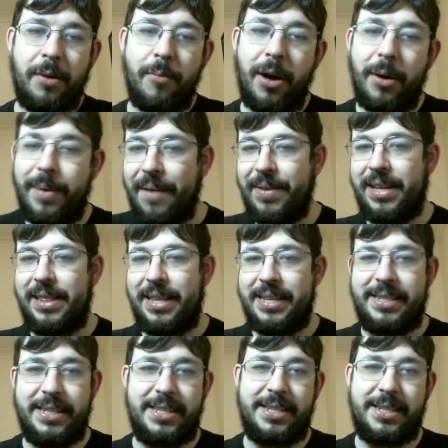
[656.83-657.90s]
Well, we have a clear
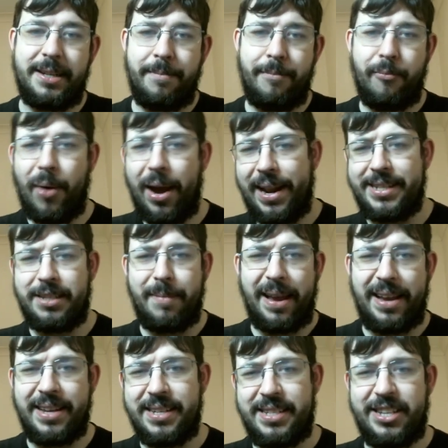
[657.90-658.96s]
system. White has to
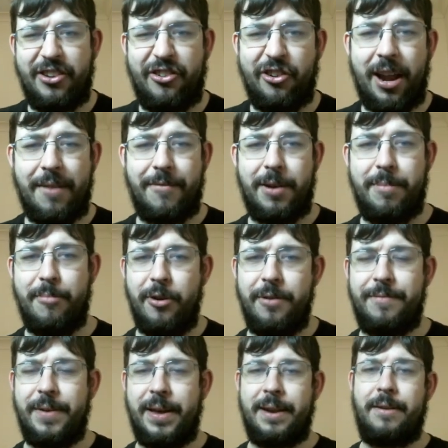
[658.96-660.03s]
make a decision on every
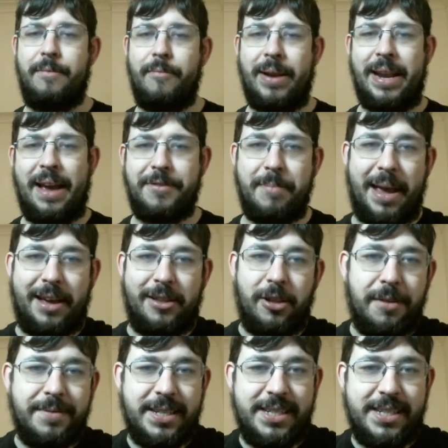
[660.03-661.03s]
move, and when they have to make a lot of